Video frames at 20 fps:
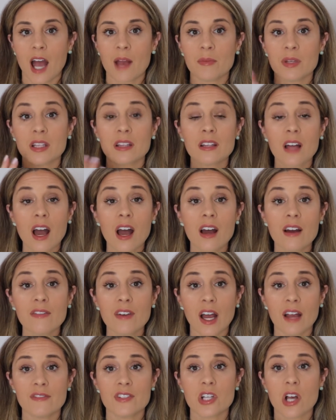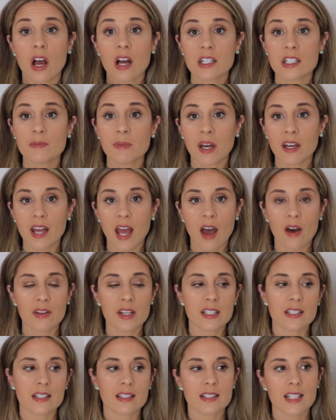I'm in love. I've talked about how
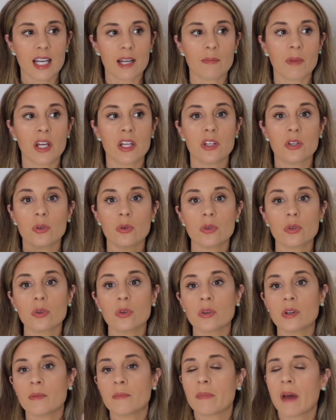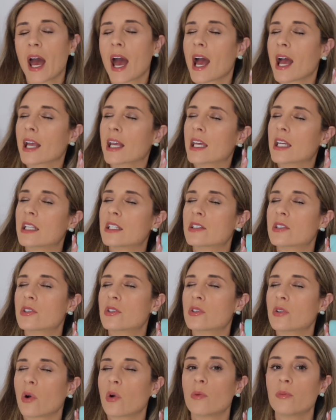this is like my unicorn bag. It is
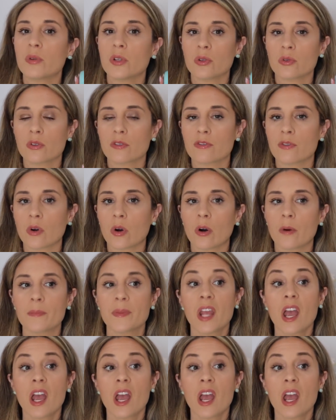so beautiful,